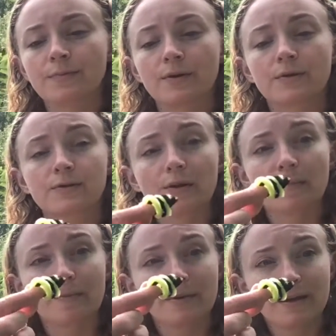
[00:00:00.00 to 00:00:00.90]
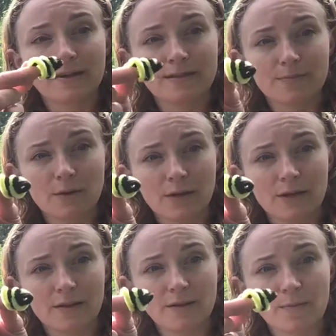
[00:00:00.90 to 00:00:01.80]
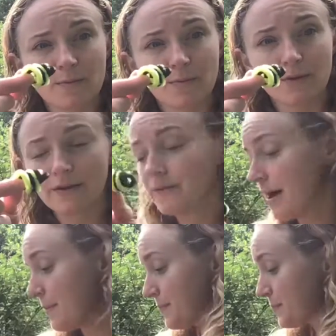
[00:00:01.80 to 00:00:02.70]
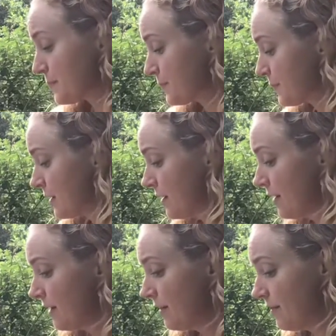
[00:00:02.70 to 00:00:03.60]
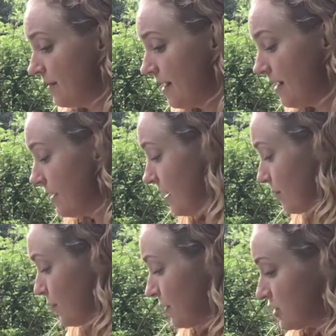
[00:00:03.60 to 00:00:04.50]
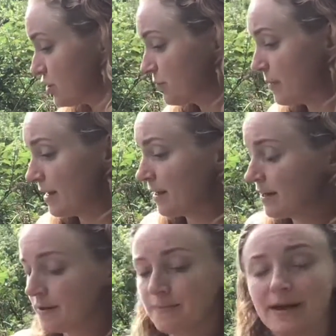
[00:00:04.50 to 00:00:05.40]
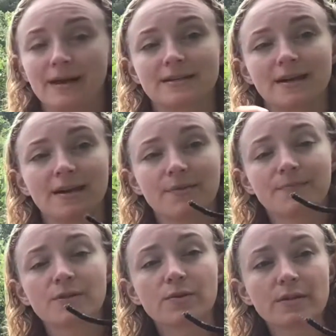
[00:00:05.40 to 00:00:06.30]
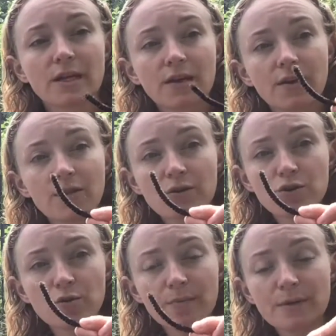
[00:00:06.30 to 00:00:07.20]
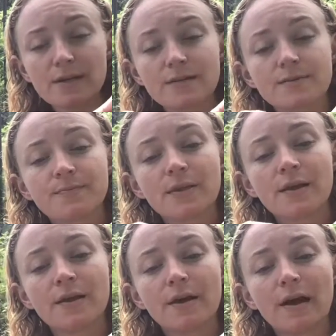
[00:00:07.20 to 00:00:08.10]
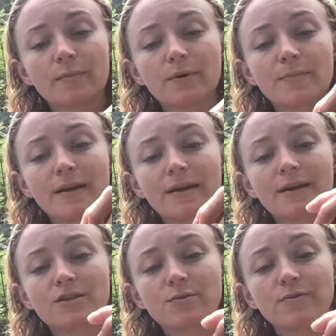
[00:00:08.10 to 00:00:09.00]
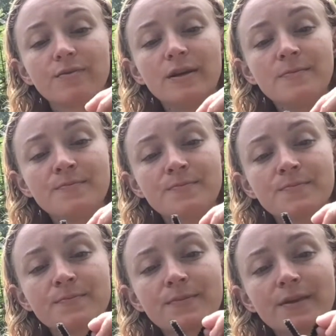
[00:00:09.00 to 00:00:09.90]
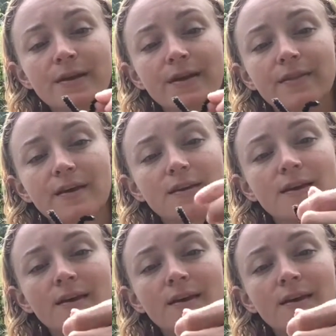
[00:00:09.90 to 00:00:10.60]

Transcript: So that my bee ends up looking a little bit more like that. Then I'm going to make my antenna. So I take another short piece, I'm going to make it into a V, and then